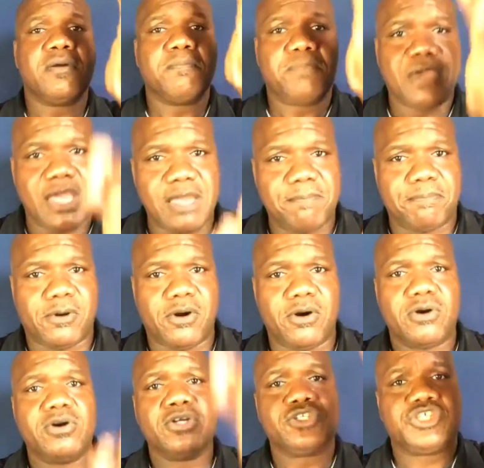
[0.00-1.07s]

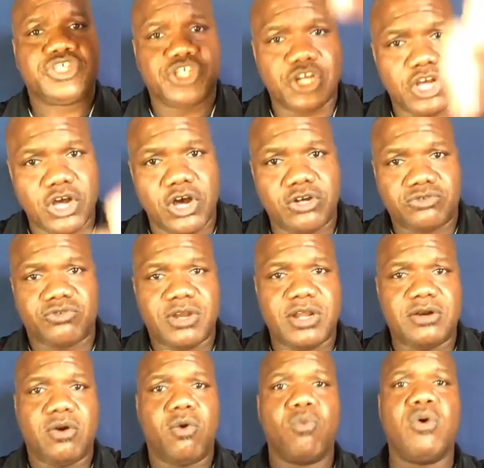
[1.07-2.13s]
People,
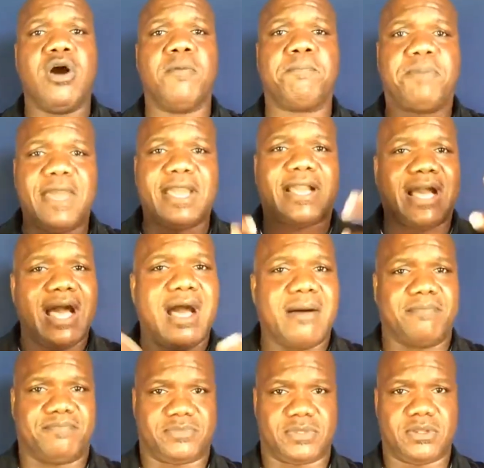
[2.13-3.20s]
children will pick
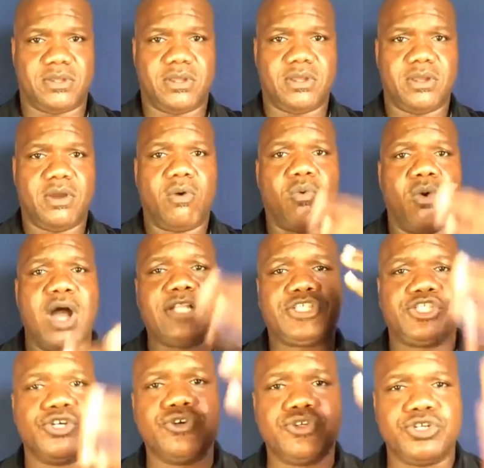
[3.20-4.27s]
up what
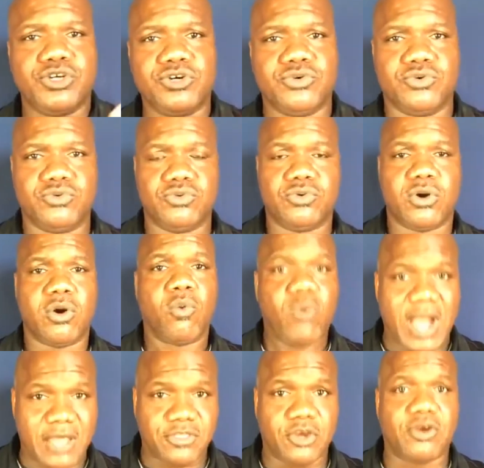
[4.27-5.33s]
you do,
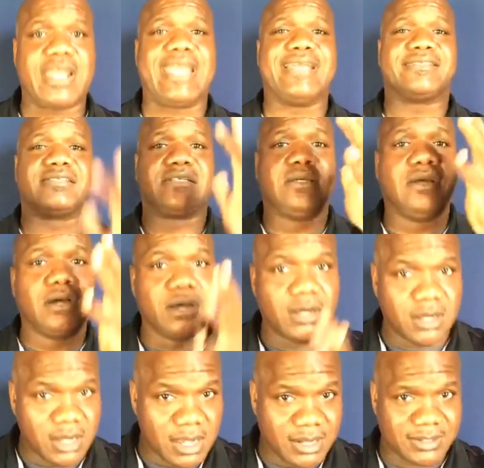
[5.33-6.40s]
whether it's
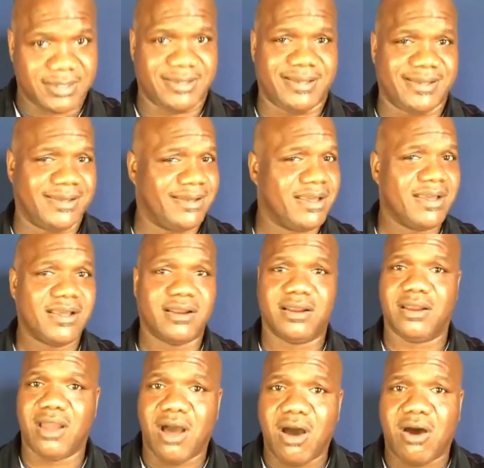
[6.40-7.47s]

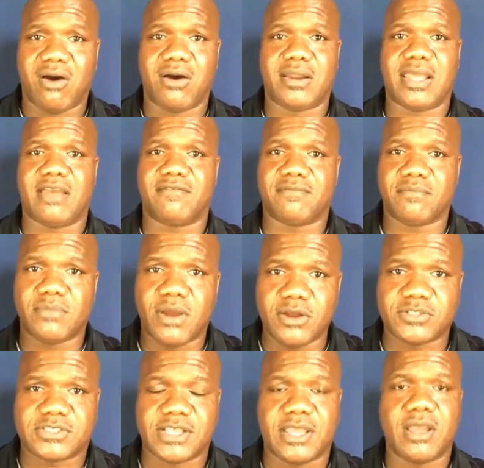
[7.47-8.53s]
good, Lord have
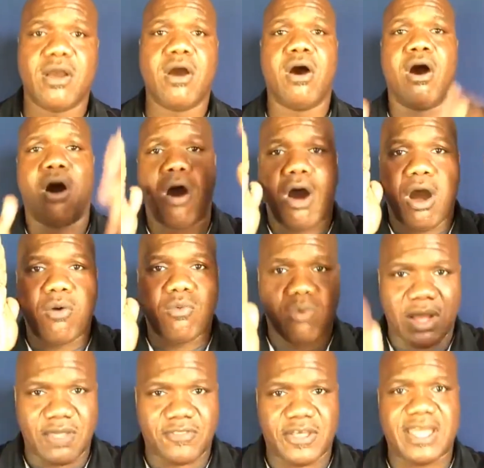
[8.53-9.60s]
mercy, or
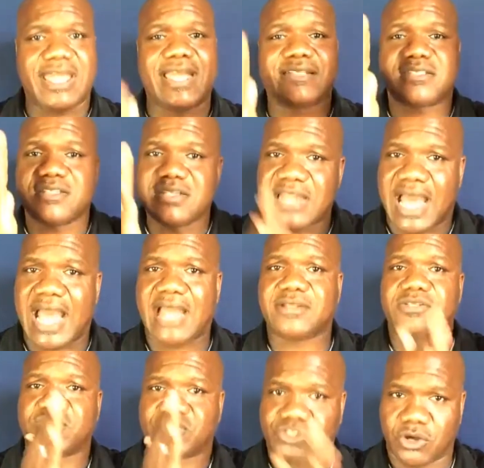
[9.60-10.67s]
whether it's
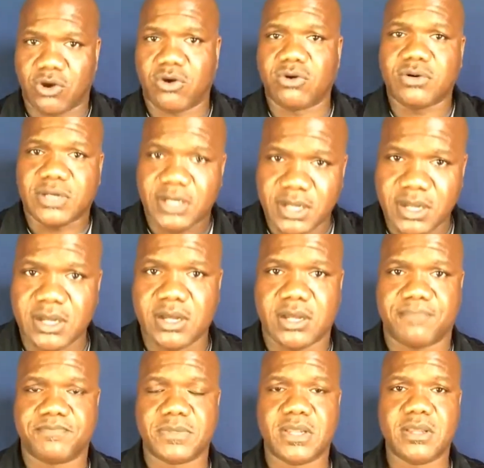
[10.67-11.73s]
not so good.
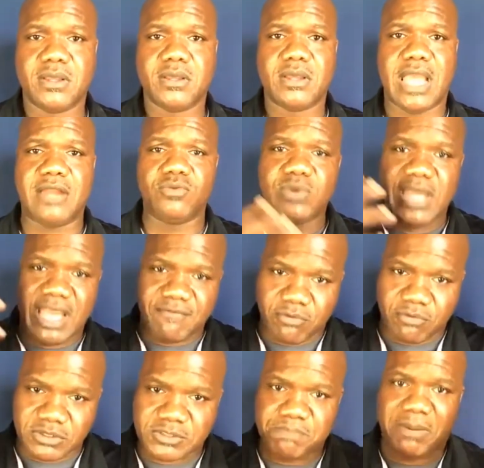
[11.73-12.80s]
And we have a
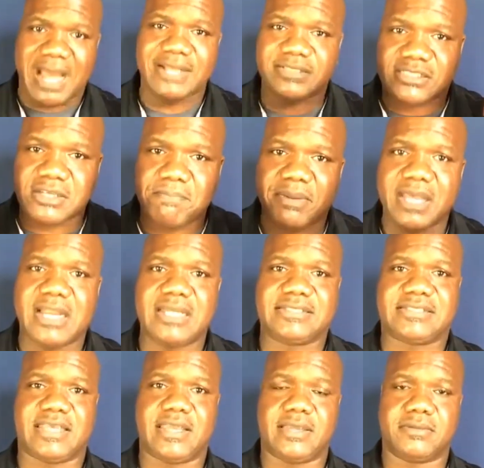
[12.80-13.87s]

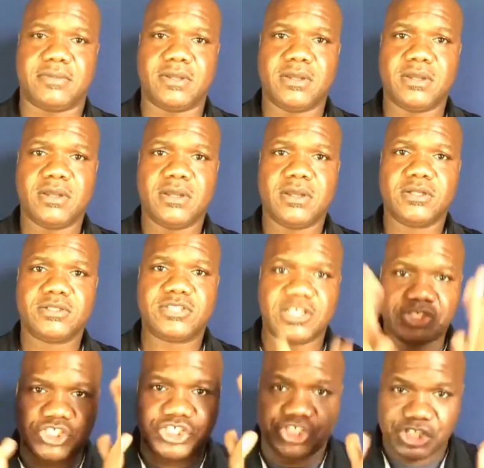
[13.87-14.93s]
responsibility
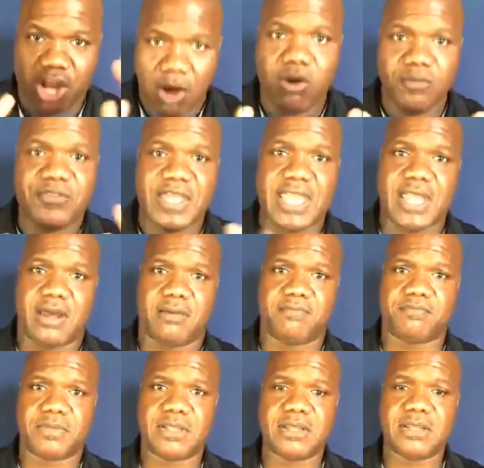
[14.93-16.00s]
to show
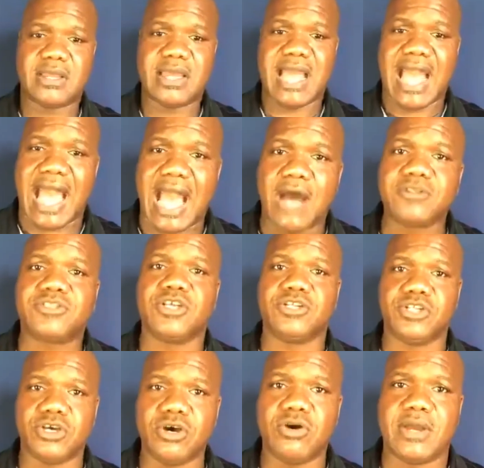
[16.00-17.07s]
them how to
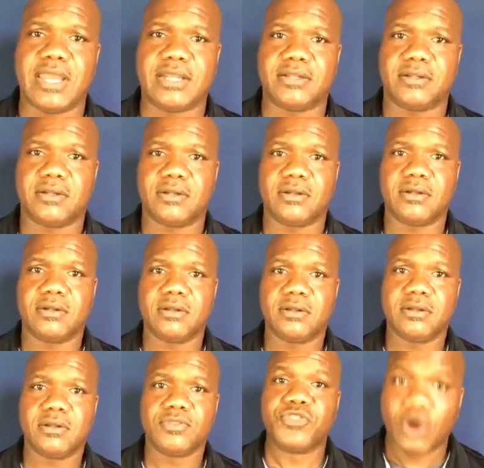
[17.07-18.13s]
do it
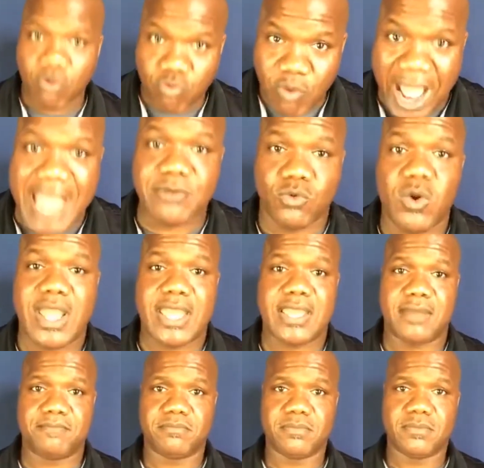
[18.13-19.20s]
the right
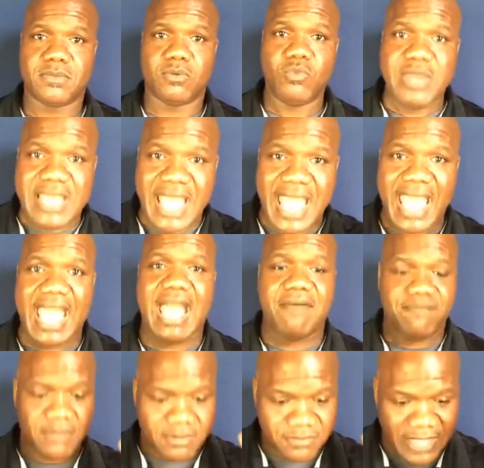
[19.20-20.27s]
way. We
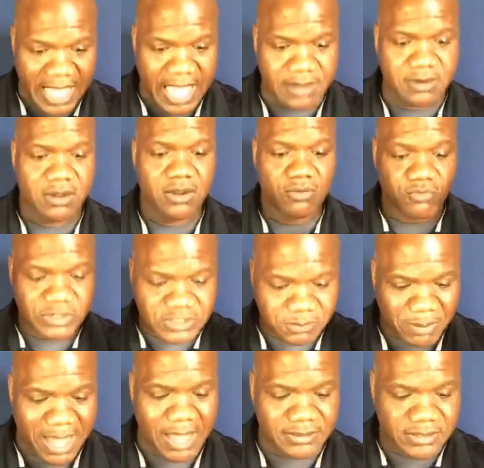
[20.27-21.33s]
have that
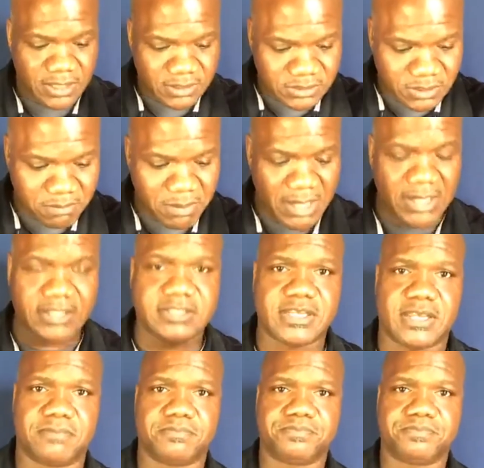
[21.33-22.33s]
responsibility. I